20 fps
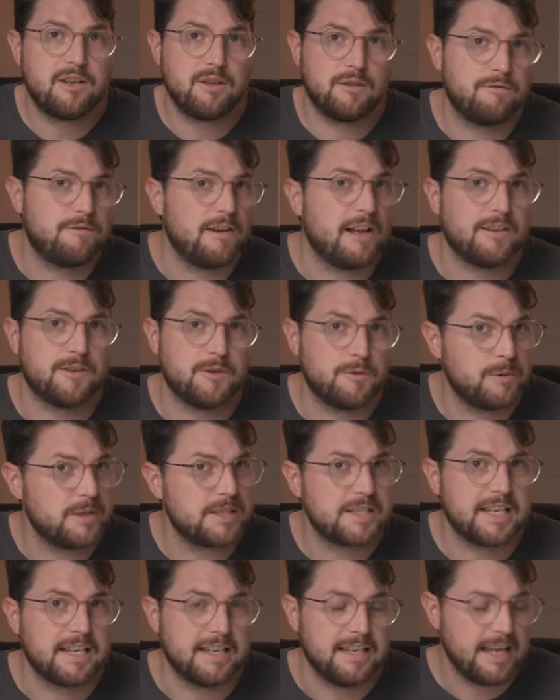good value
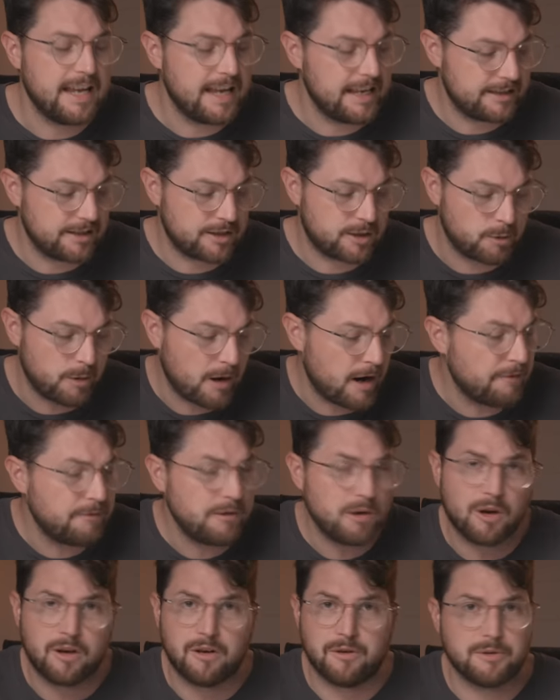whiskey. It's a
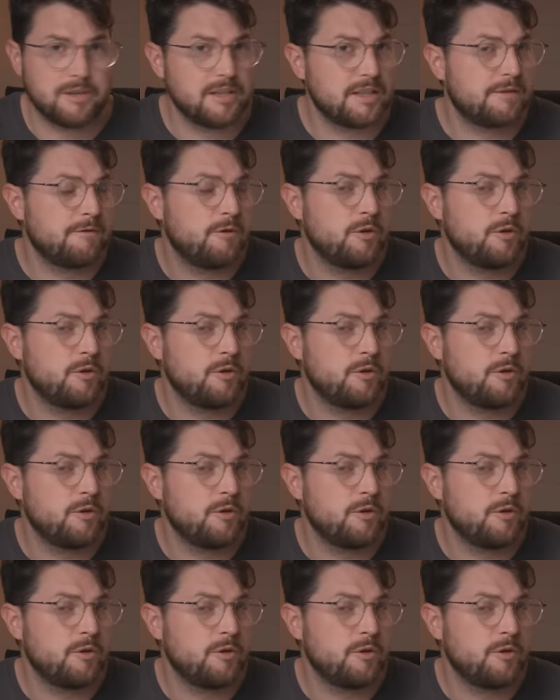12-year-old, it's